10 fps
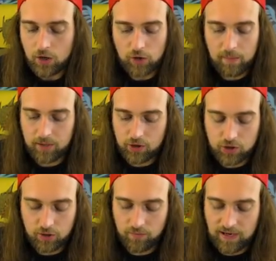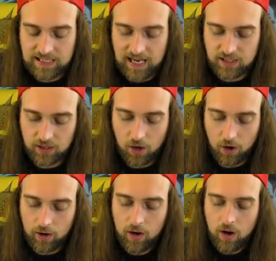Trap Dust Shoot, fantastic
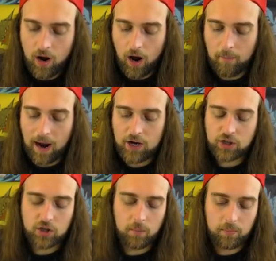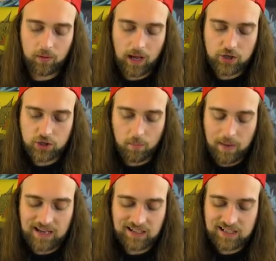card. Um, I just don't I just don't
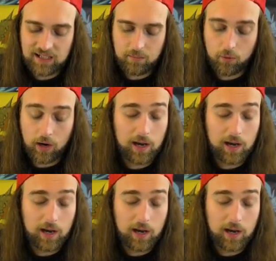main this anymore.